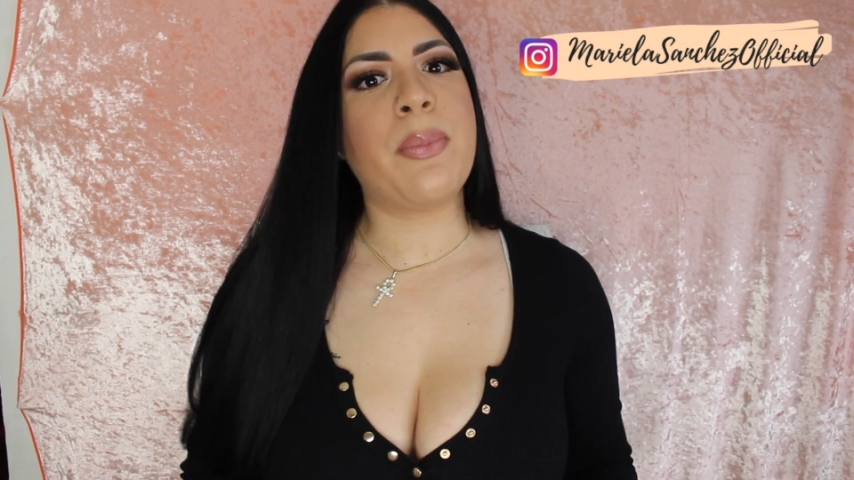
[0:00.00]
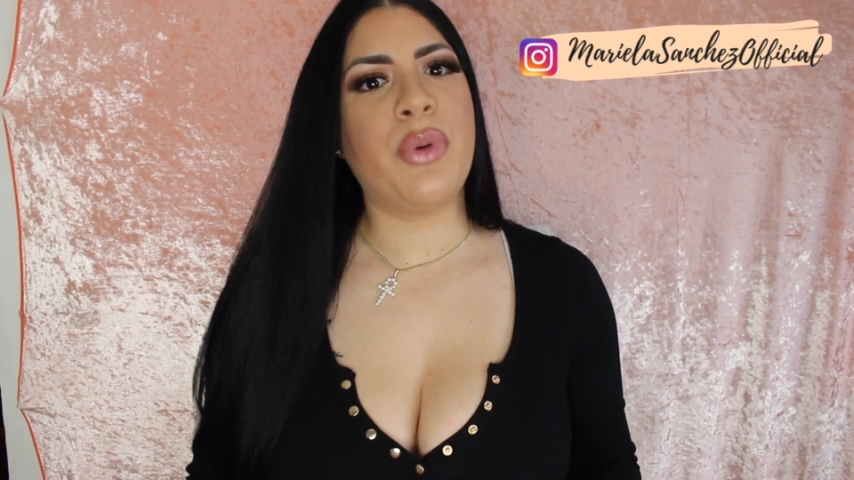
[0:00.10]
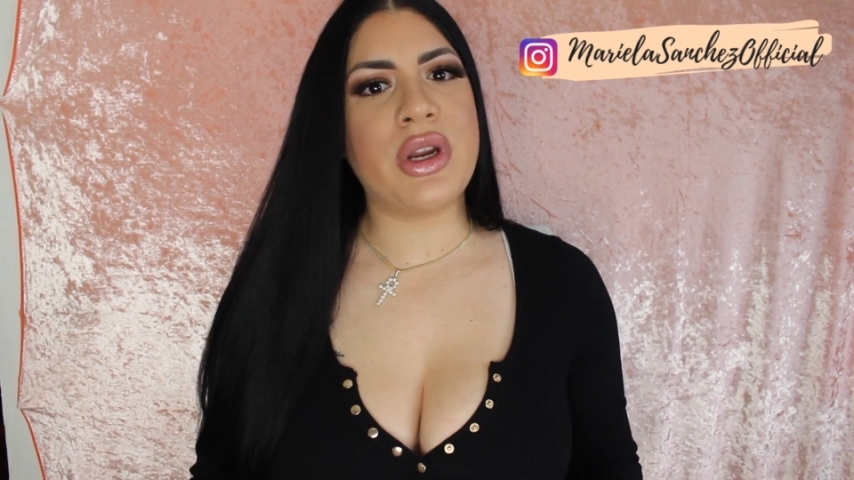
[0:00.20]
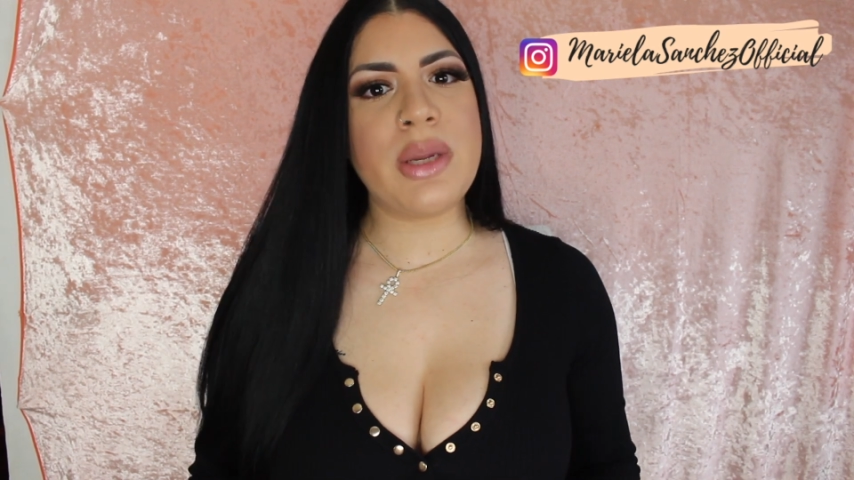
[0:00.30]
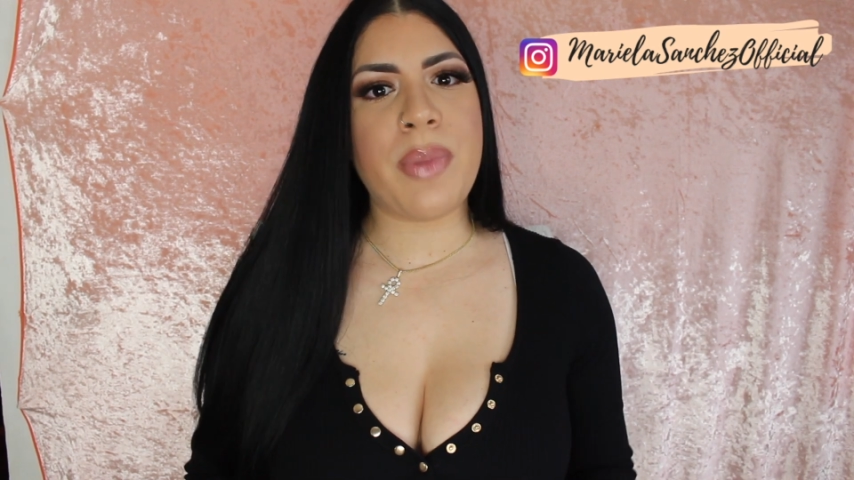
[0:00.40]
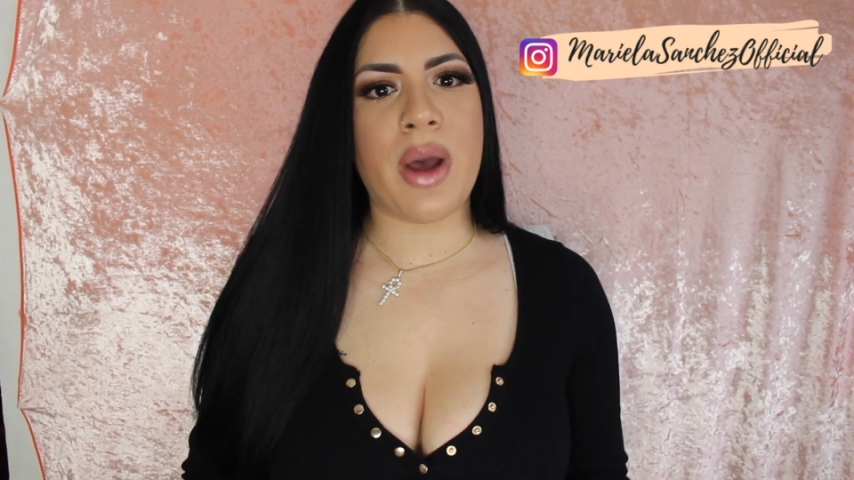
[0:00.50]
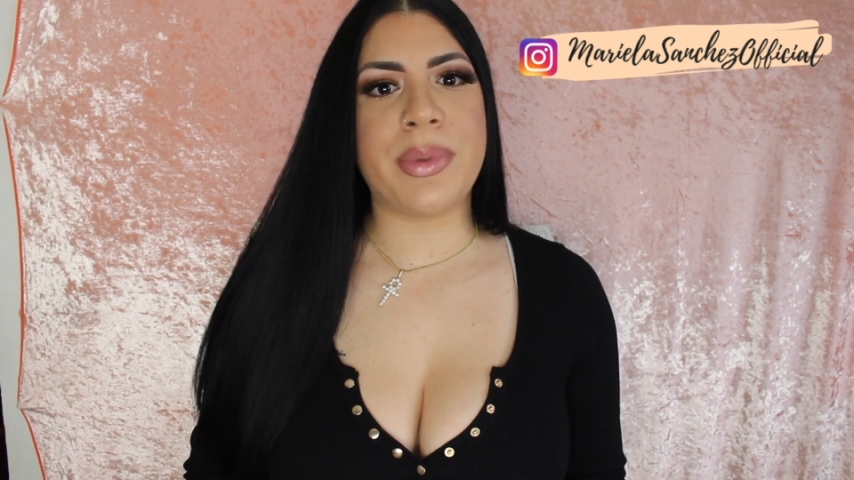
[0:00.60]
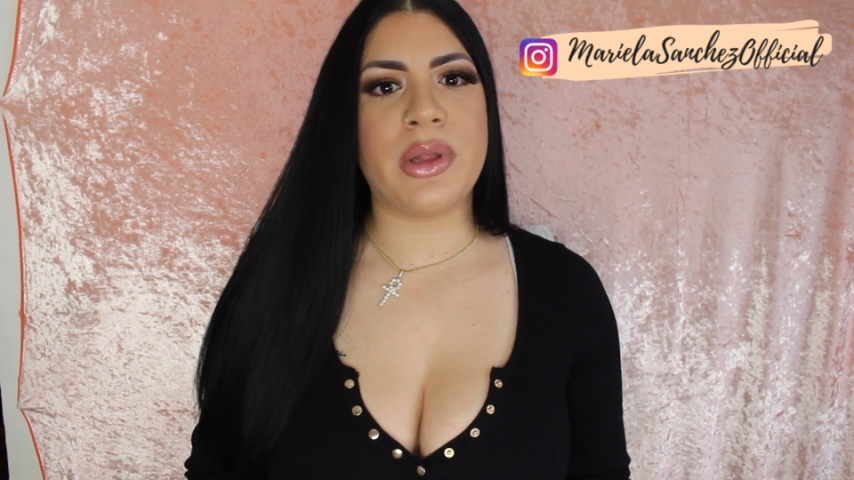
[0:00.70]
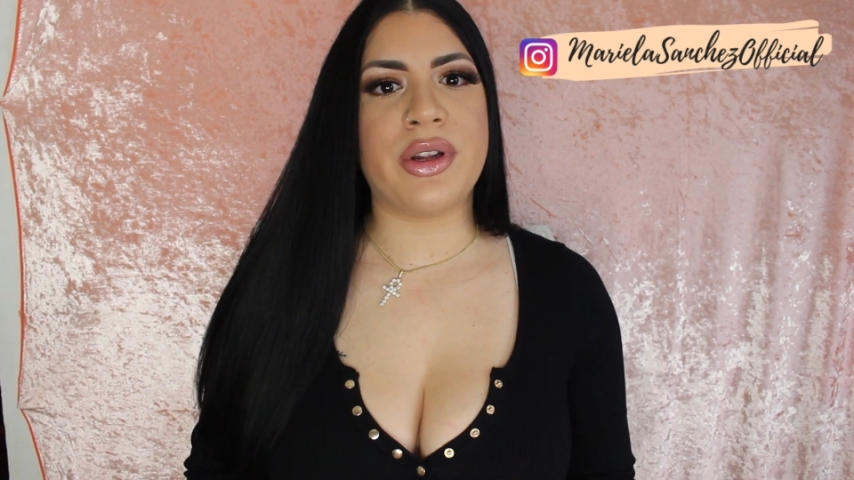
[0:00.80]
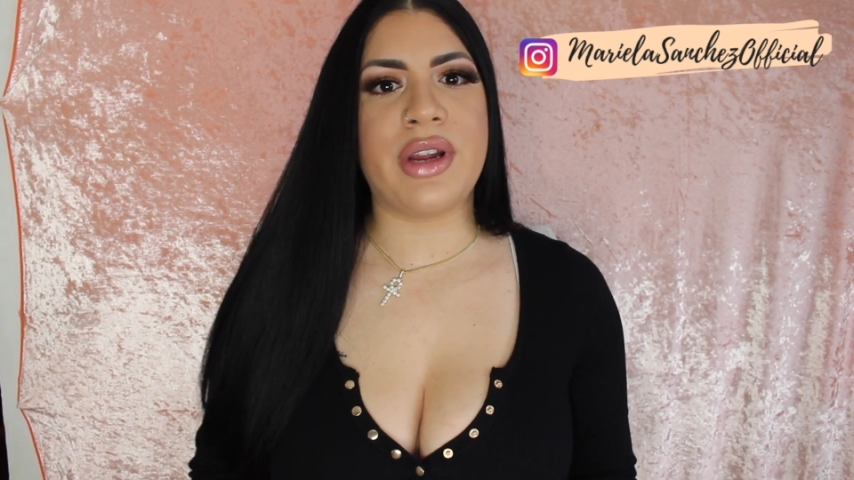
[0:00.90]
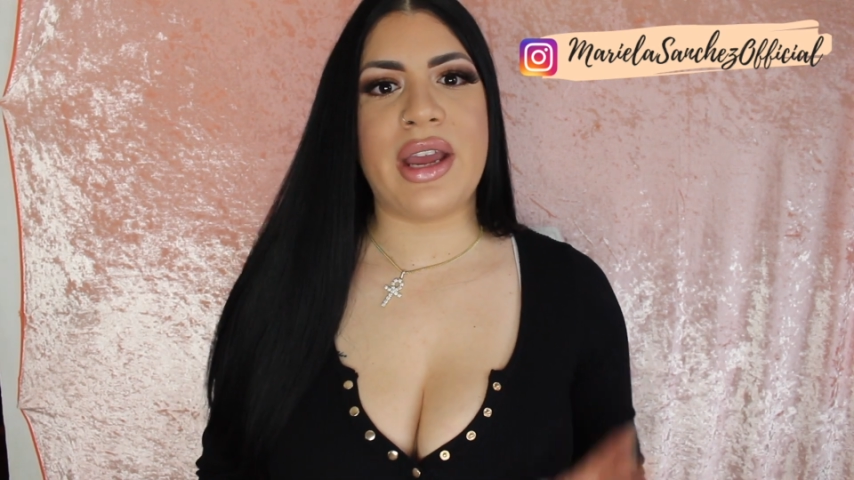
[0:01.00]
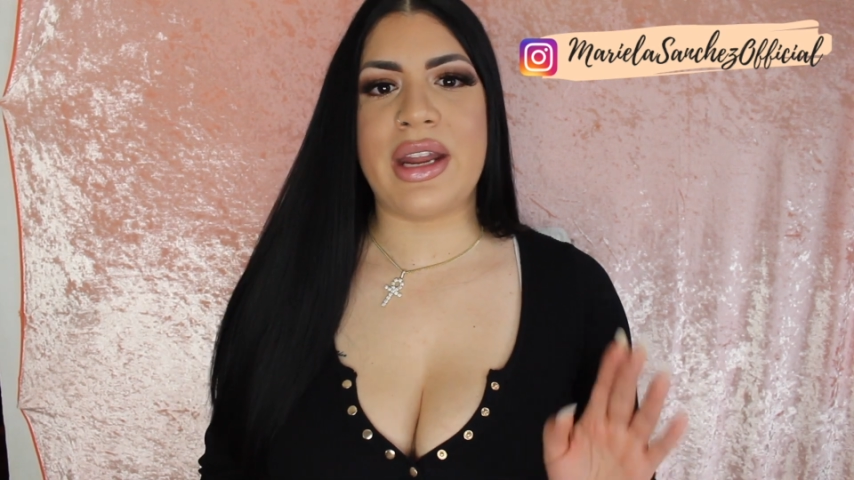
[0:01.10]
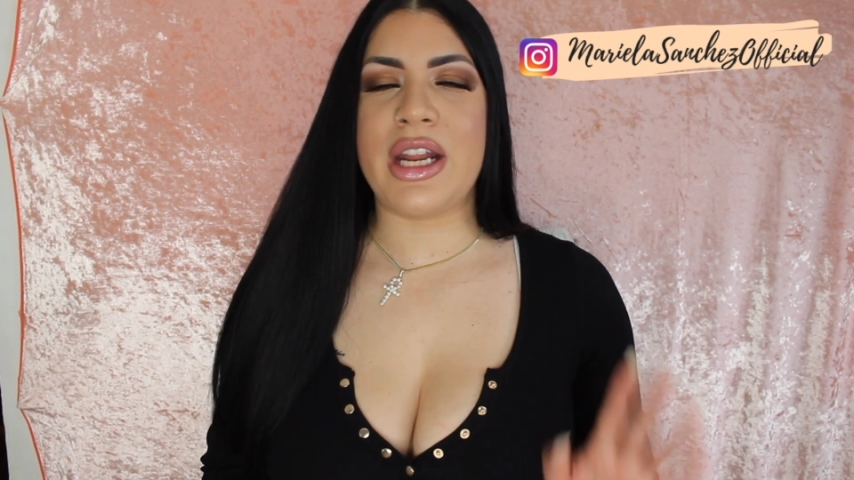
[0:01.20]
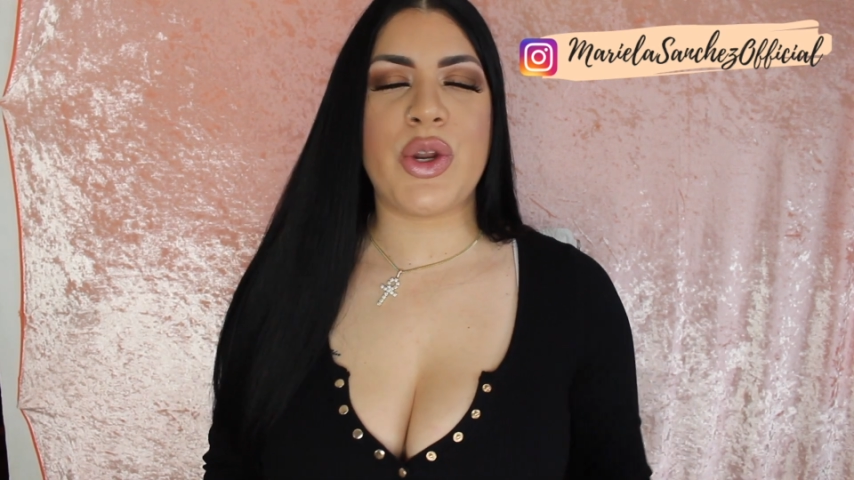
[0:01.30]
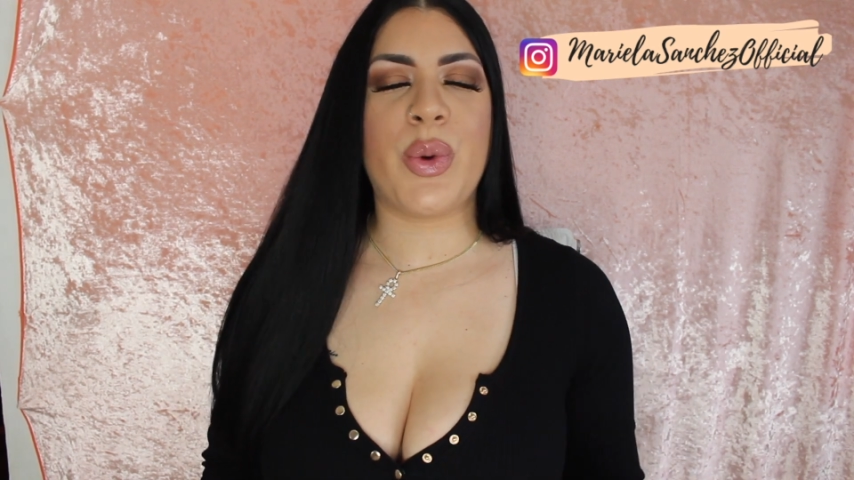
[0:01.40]
pretty popular and
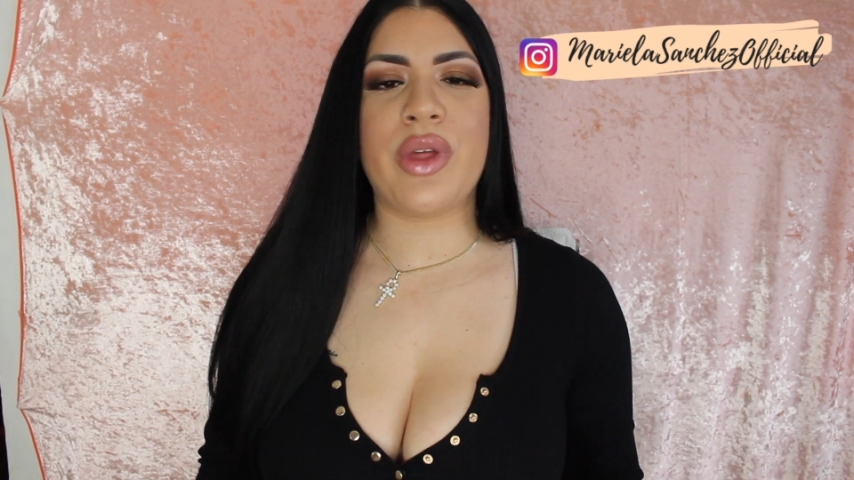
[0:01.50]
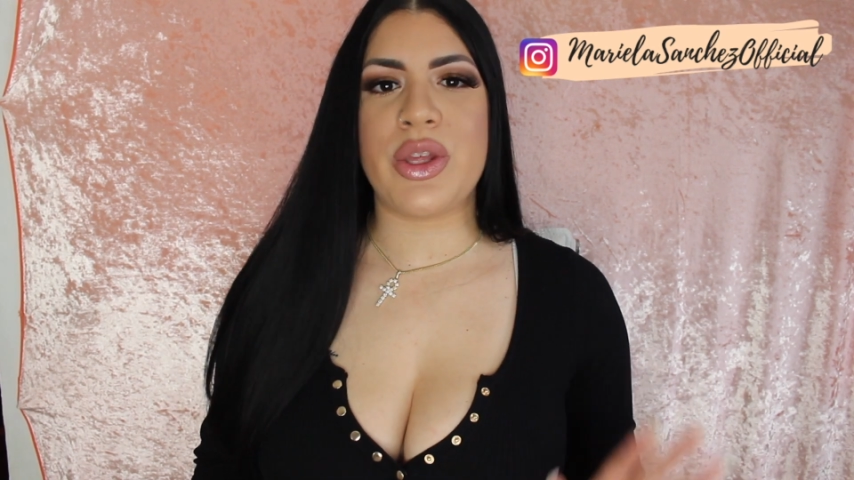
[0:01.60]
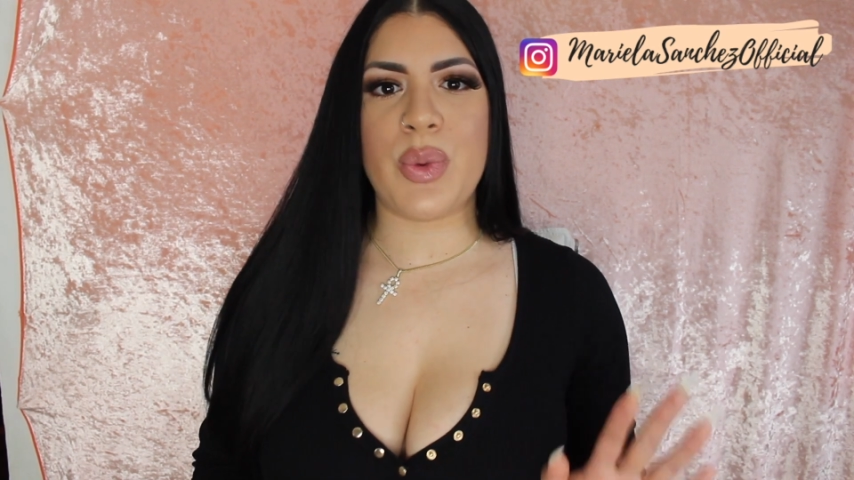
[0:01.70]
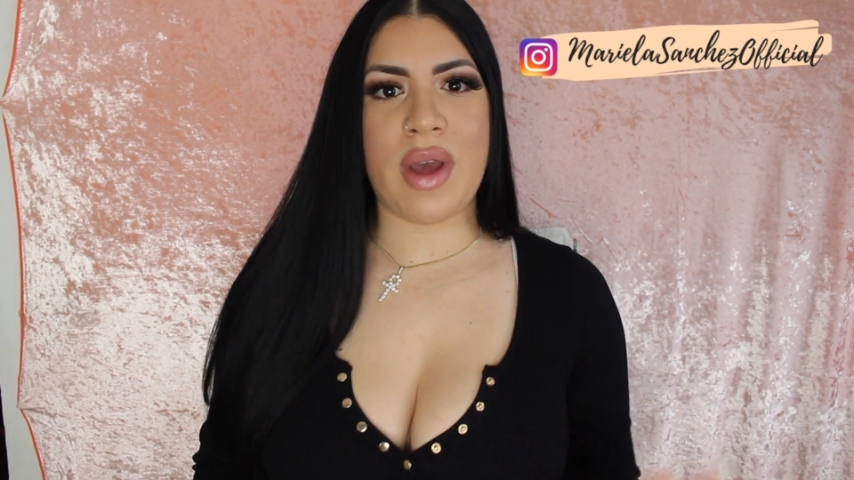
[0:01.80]
I know that you